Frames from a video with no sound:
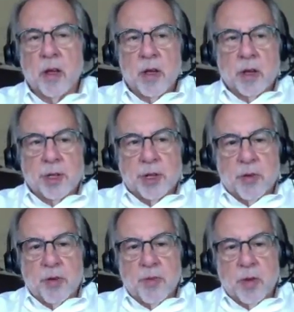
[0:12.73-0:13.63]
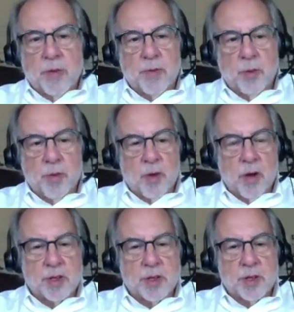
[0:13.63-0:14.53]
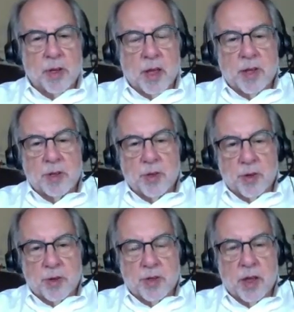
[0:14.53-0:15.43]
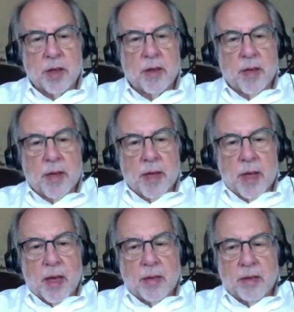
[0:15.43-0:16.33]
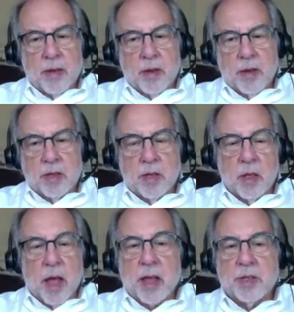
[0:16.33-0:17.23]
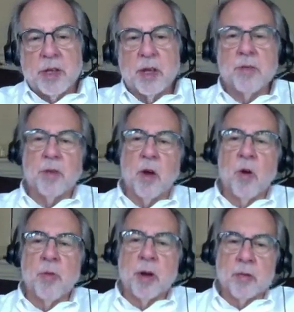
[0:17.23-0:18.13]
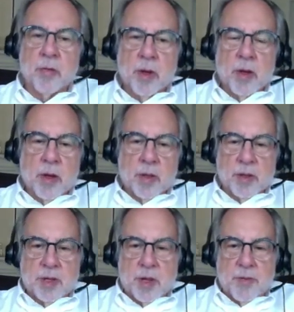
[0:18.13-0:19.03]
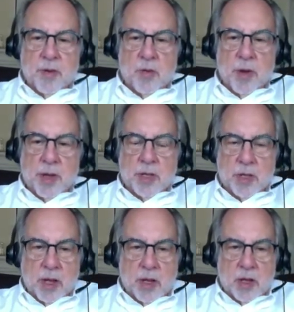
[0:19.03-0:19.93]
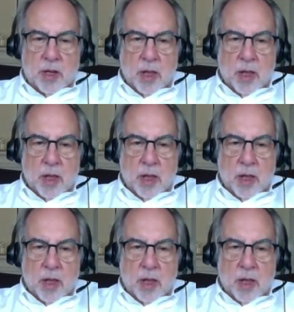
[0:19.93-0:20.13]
share with me a few thoughts. Today is Thursday, and it is the last day of the Omer, the 7 weeks that